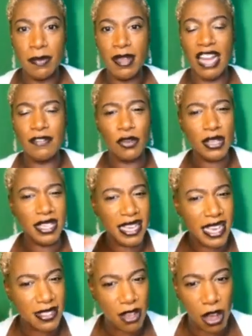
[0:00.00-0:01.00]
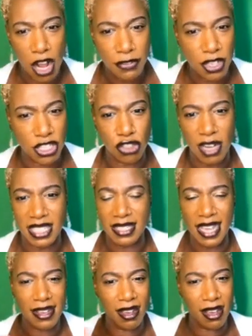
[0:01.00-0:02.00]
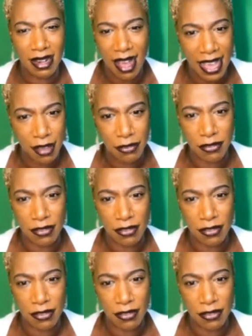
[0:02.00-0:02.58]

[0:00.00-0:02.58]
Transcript: And for years after, she tried to take her life.